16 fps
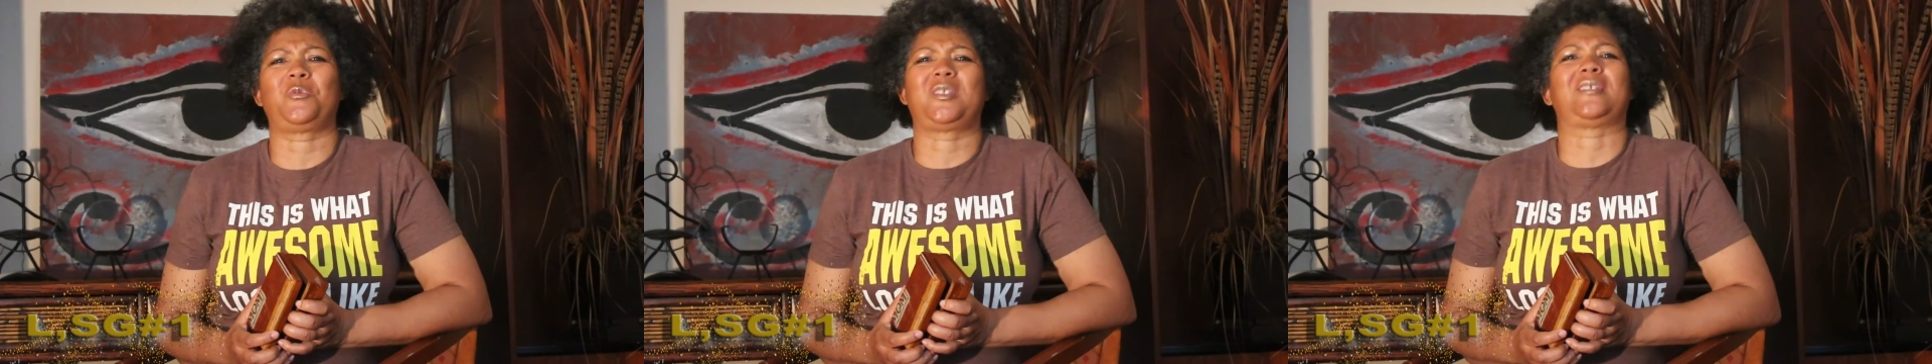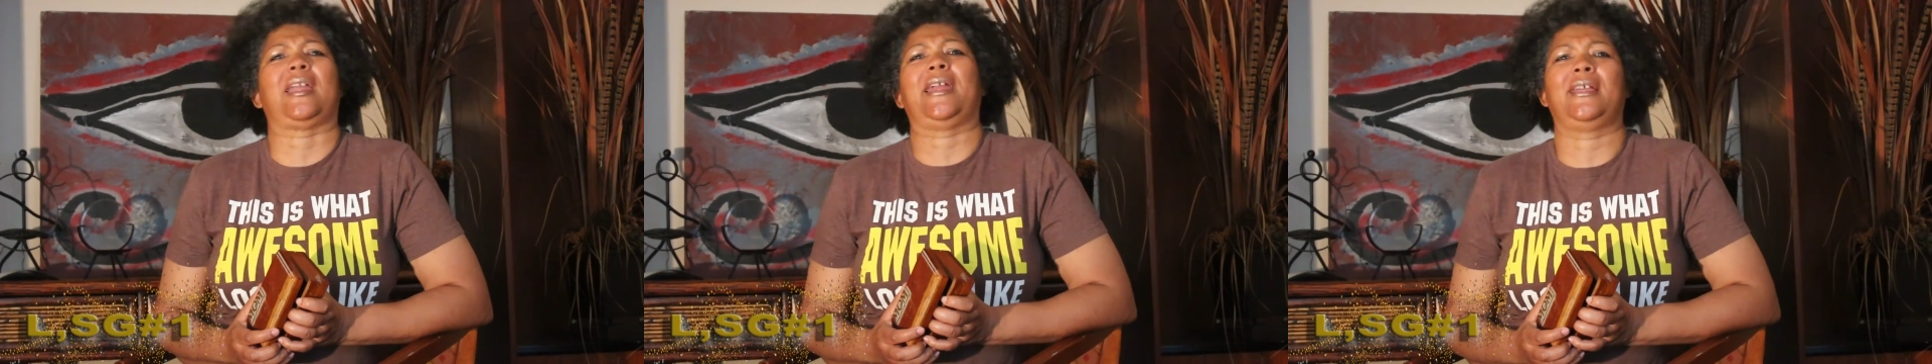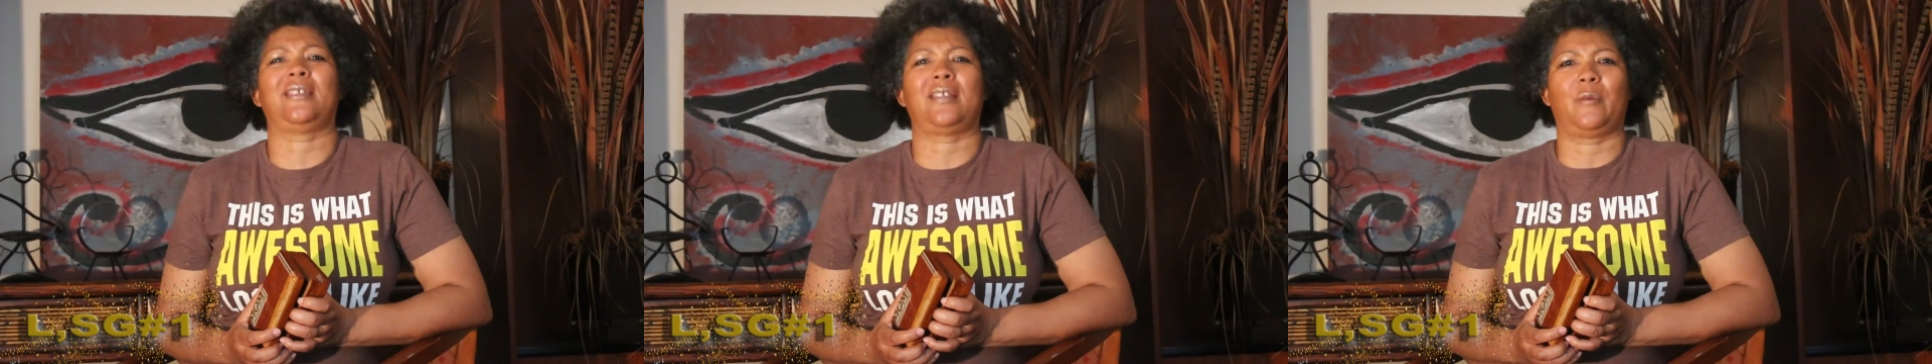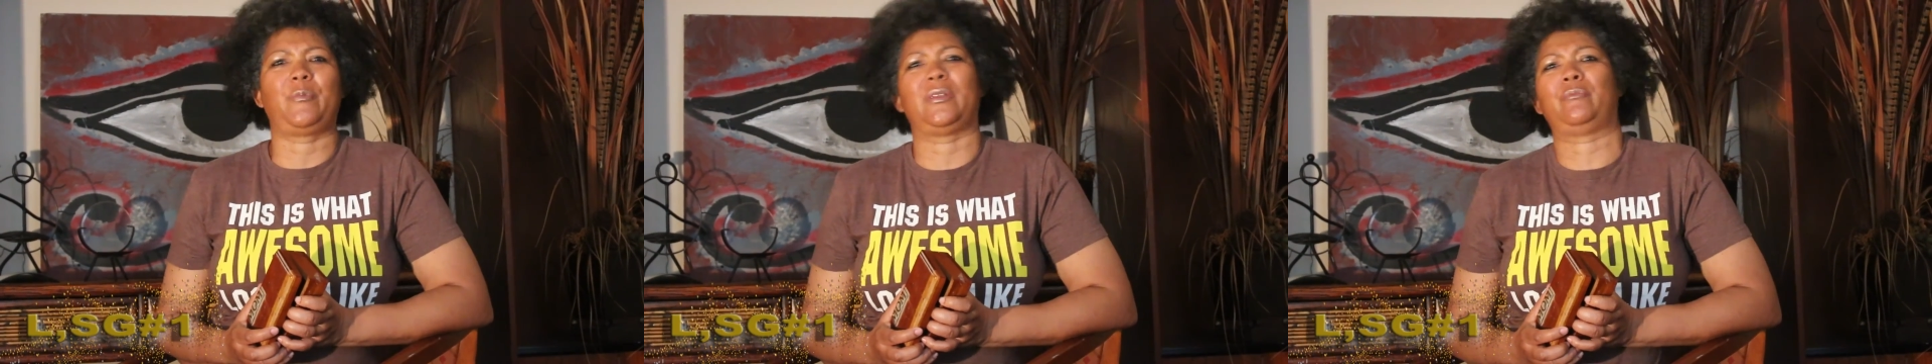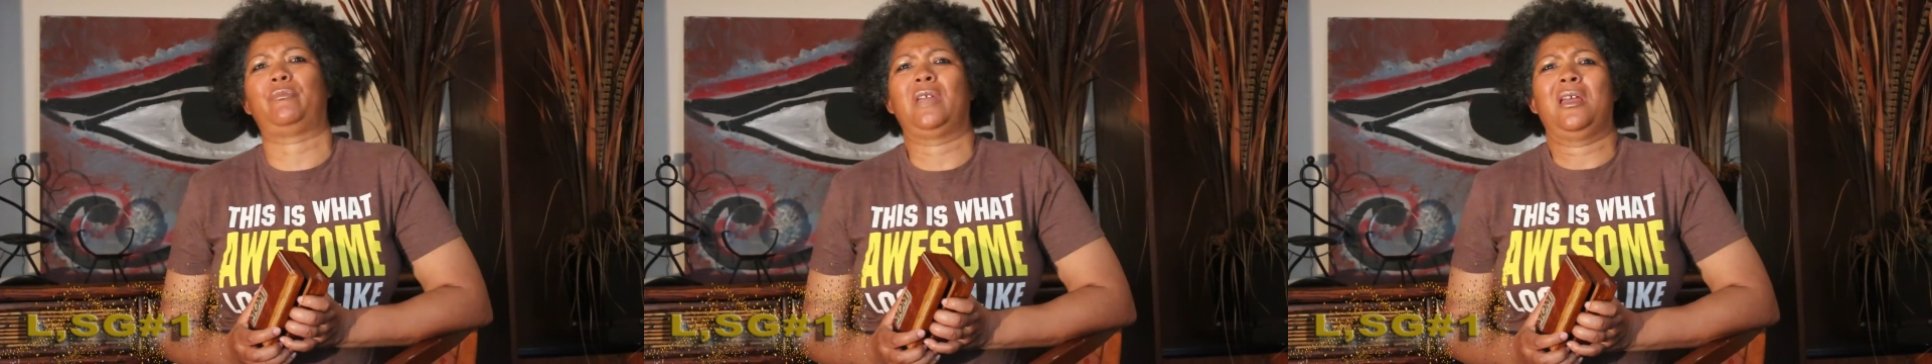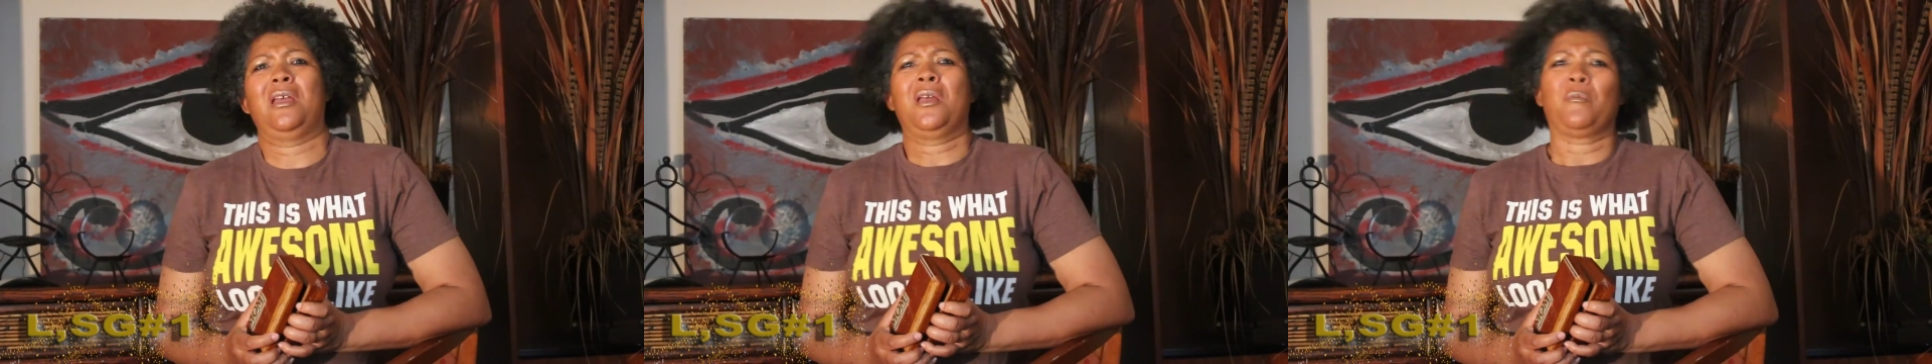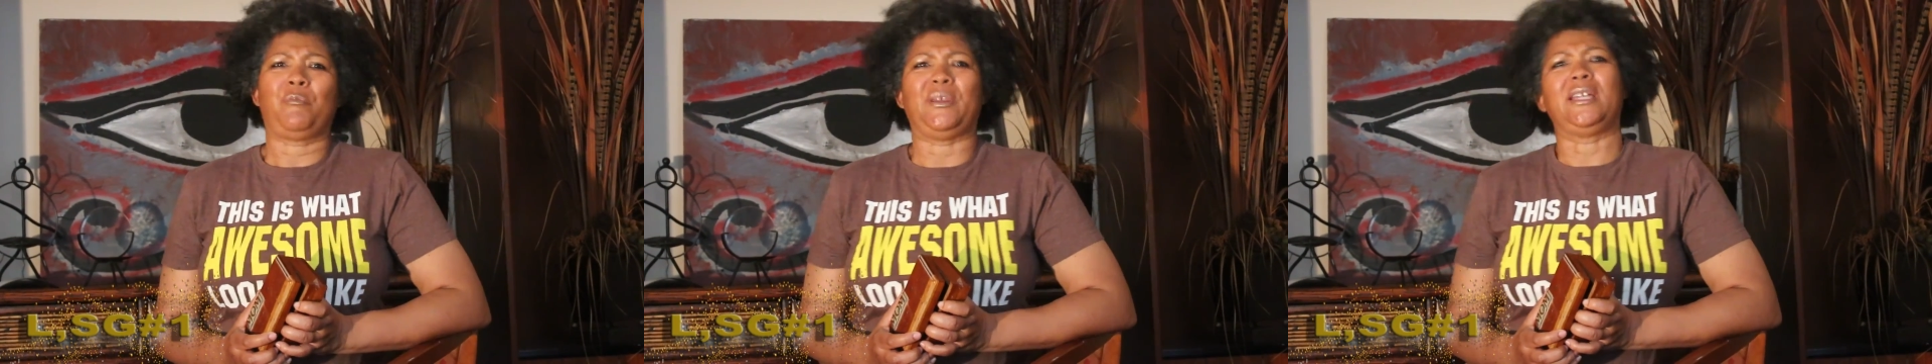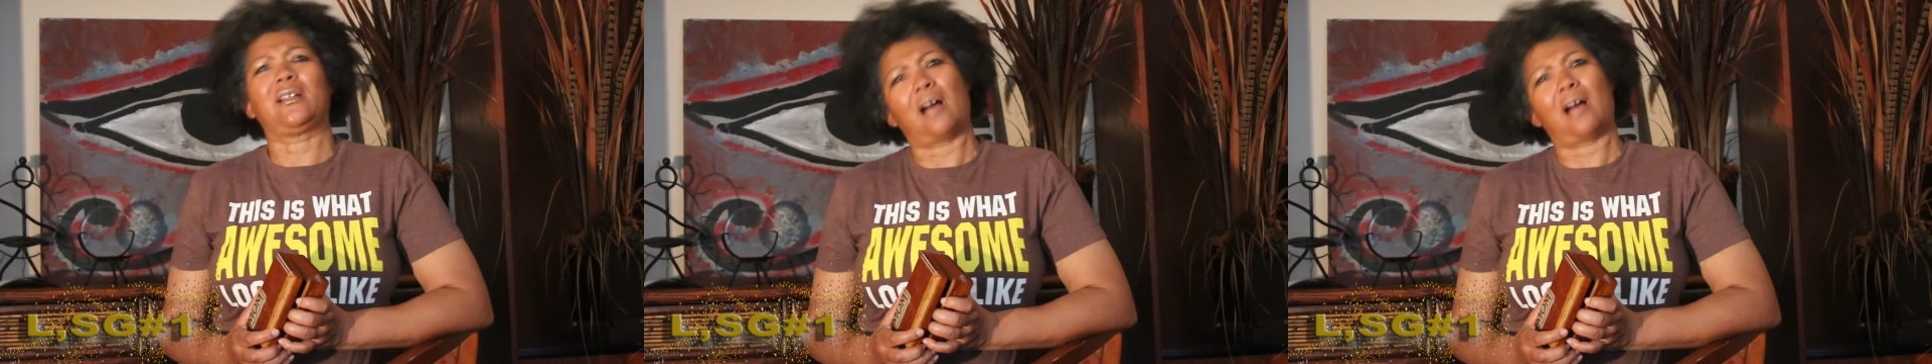stand up and be